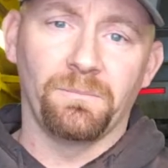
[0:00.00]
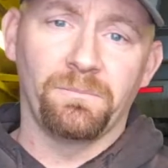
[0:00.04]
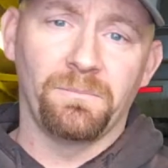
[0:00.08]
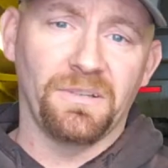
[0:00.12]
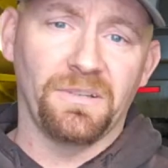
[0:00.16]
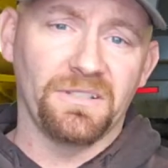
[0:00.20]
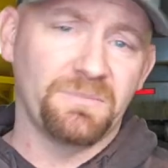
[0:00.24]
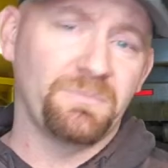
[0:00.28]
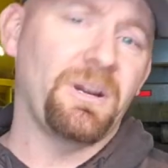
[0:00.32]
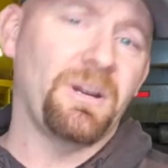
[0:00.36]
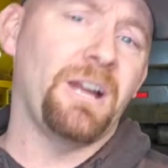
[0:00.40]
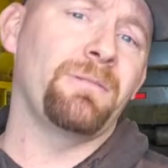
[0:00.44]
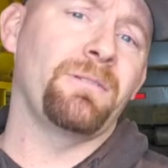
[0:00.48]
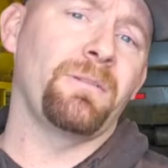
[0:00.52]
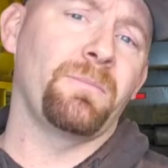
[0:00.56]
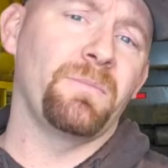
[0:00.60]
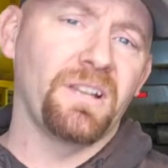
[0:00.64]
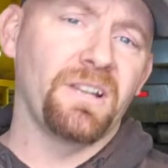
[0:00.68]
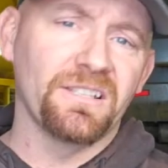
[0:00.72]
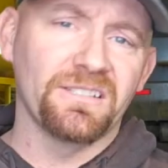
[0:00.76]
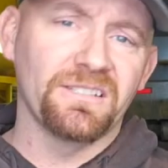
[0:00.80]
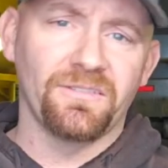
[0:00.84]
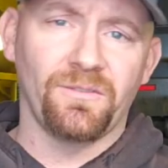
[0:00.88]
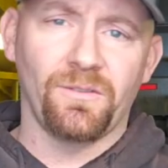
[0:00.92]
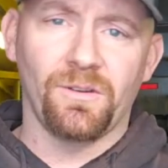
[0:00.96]
That's probably
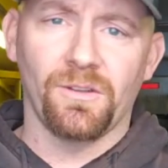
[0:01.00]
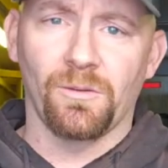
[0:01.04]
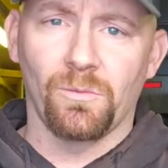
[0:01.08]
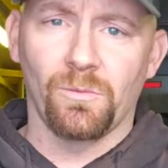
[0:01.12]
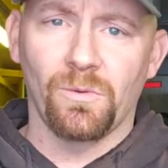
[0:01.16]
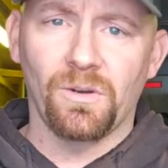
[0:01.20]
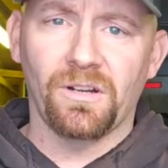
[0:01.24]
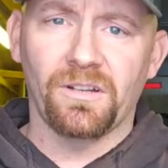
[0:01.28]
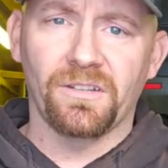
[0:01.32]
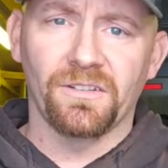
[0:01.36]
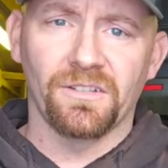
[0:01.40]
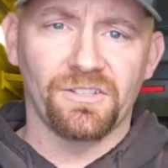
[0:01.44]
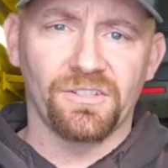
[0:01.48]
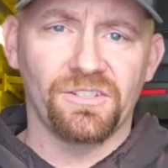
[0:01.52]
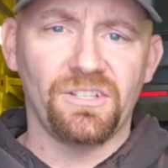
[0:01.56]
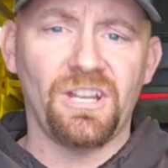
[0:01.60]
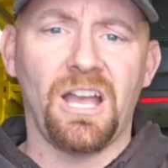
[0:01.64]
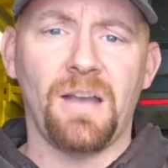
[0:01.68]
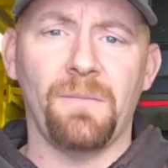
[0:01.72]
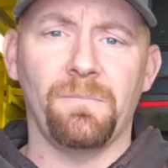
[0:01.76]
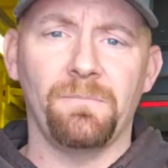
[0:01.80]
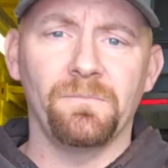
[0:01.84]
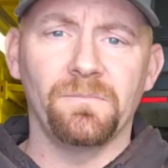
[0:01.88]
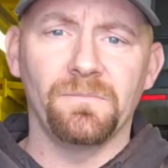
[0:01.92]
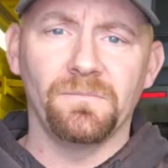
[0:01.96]
because of all the work in the
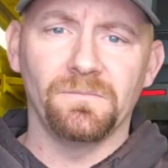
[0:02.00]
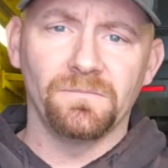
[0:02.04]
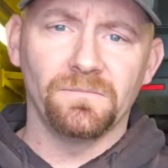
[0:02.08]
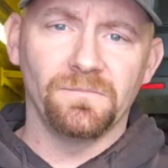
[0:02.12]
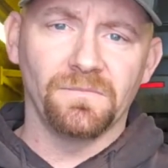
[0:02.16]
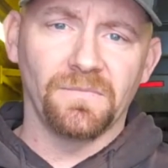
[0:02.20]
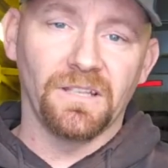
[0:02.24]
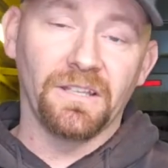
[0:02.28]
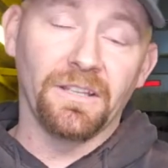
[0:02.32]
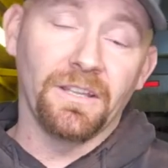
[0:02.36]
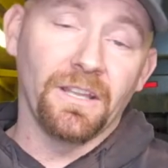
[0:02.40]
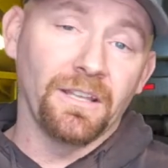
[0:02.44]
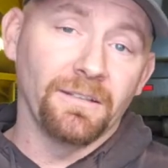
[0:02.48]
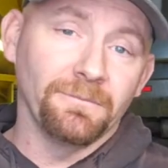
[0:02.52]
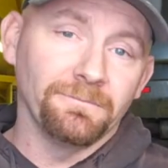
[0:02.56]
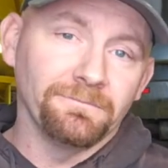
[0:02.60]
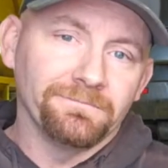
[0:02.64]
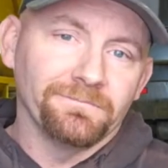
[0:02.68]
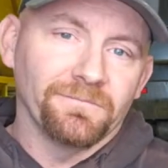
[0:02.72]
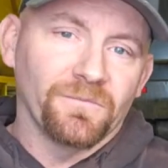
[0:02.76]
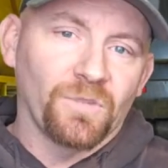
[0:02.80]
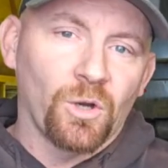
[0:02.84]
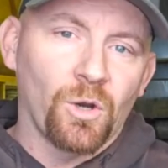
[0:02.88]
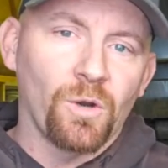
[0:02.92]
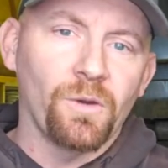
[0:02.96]
shop, and then
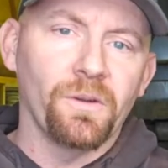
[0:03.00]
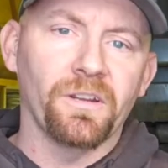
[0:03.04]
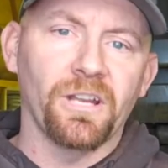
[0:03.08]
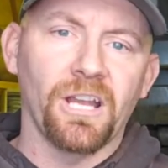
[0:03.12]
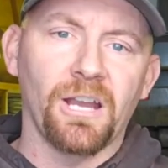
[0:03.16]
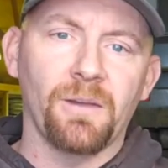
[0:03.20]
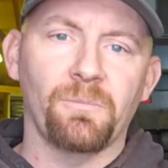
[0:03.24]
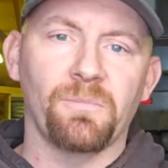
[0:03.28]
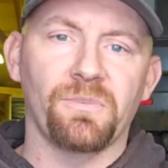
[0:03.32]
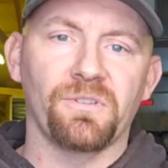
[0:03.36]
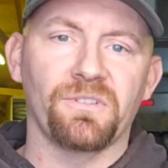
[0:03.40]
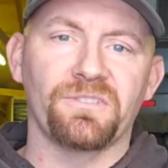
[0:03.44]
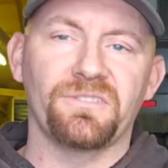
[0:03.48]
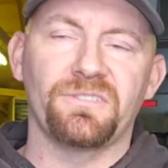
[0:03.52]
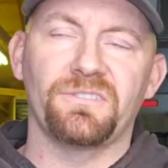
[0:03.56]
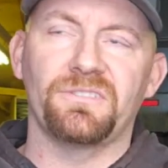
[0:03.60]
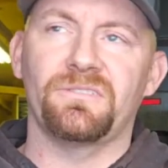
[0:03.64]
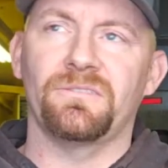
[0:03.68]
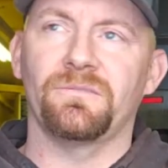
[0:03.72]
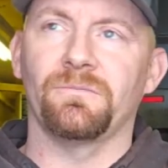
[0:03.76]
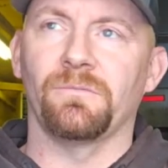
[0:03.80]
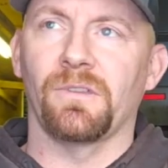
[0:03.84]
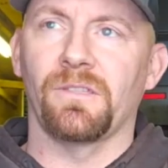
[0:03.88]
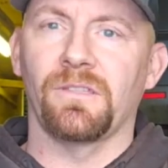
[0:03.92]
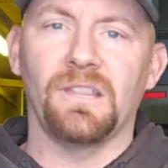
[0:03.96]
growing up
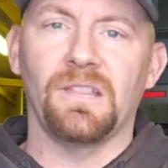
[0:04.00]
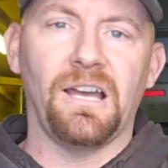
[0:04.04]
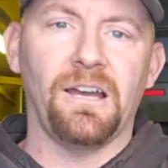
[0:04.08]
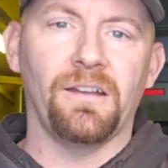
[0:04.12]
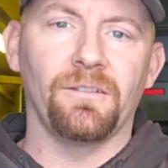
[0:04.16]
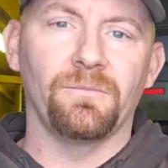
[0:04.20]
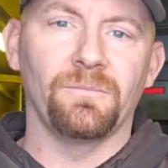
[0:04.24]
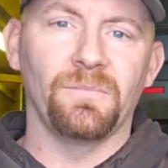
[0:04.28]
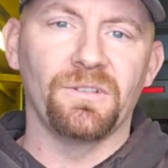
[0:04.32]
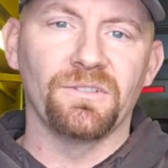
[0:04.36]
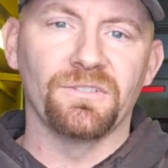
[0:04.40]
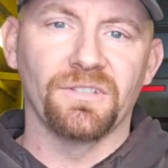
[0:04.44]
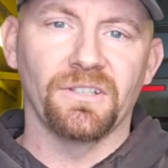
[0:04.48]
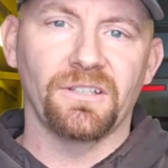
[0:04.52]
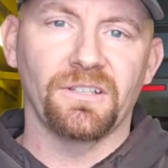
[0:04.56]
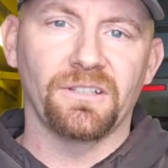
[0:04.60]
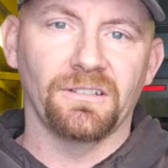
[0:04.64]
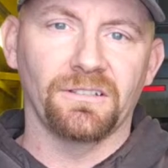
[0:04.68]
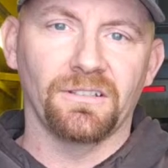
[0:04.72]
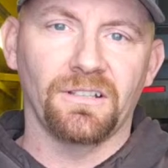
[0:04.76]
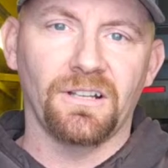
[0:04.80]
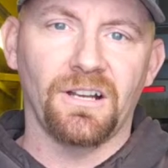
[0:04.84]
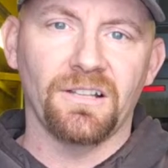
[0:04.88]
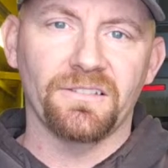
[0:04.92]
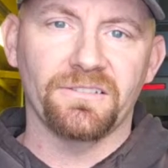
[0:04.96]
with loud music
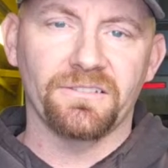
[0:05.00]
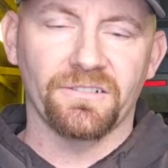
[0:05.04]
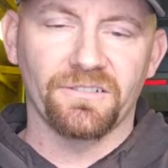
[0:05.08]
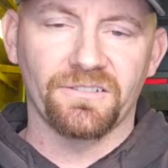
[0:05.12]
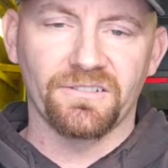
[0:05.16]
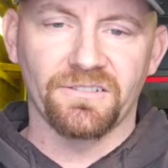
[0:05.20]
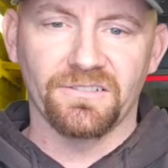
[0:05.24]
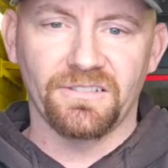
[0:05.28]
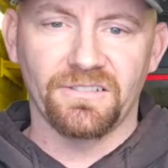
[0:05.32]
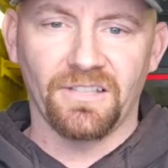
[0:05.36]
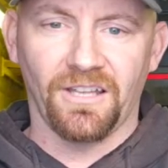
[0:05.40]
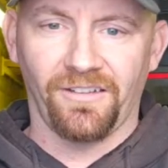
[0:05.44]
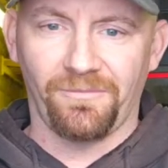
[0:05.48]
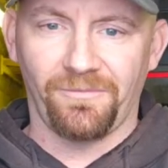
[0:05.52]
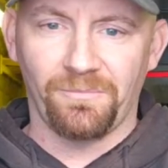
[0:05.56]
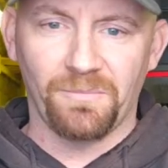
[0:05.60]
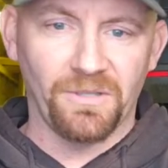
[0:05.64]
and concerts and stuff.